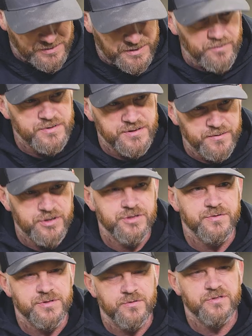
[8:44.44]
were some
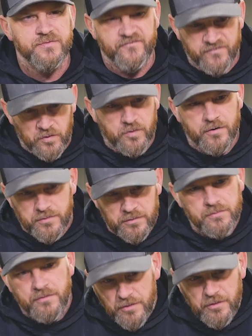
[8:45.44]
issues. There was some floor
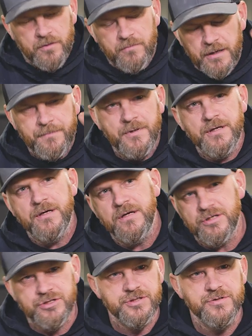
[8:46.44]
wrinkling
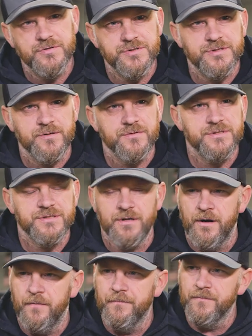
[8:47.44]
issues. There was
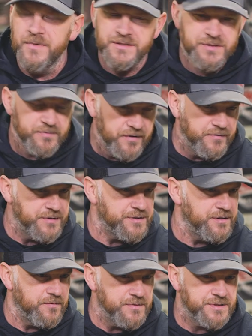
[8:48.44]
some missed
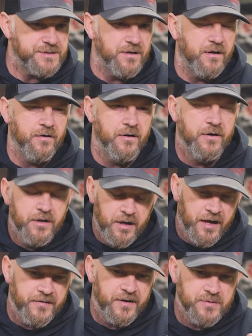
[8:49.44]
rivets. There was, or
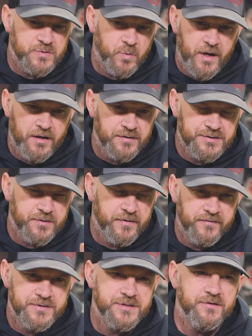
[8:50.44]
I think it was welds or
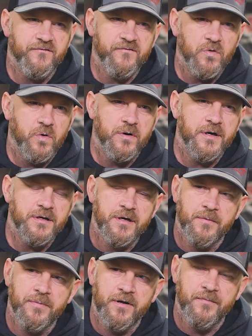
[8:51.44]
rivets in the floor on a
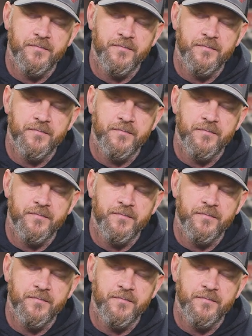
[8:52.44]
couple